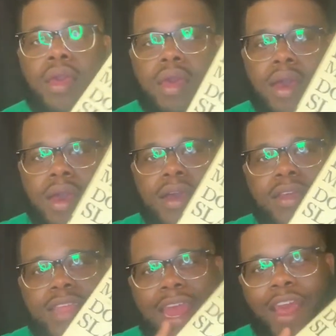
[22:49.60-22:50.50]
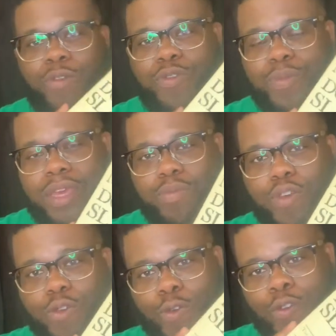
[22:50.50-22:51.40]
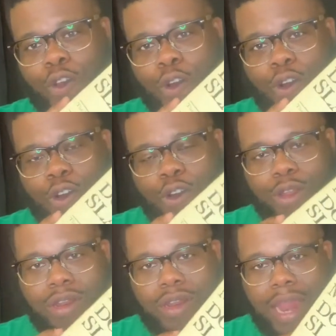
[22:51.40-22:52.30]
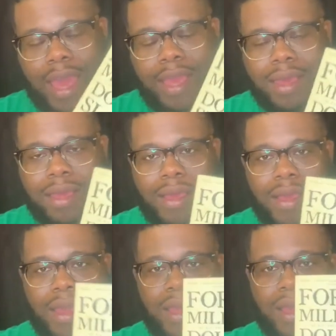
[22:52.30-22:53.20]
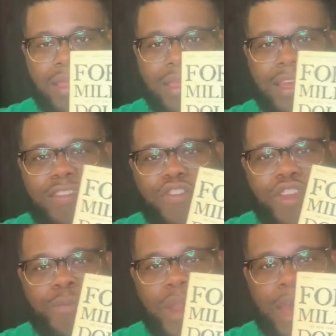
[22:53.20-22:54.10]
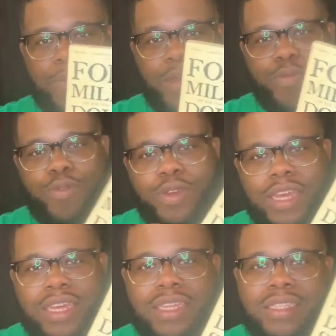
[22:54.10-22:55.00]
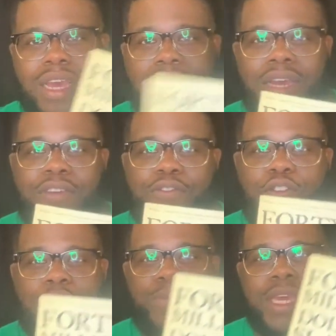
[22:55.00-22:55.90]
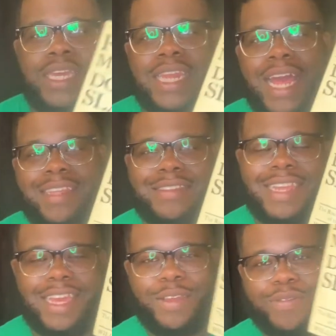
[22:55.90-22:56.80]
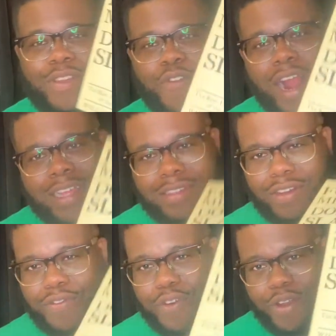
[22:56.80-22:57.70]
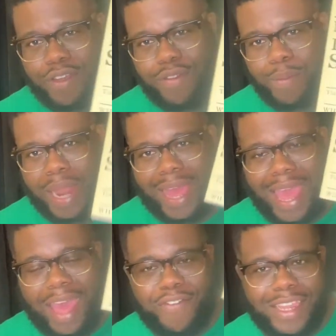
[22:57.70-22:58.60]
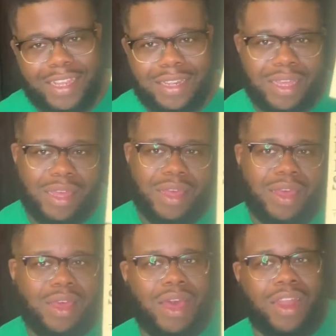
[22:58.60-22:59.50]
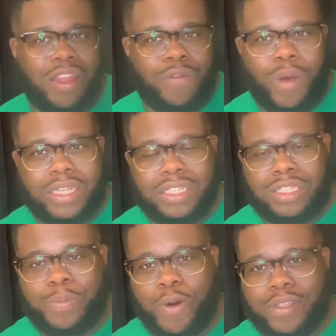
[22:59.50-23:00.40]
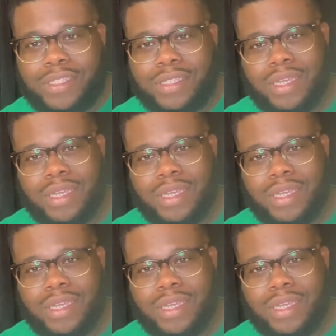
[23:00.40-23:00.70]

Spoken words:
that helps me muse on like the history of Black people is $40 Million Slaves: The Rise and the Fall of the Black Athlete. I love watching sports,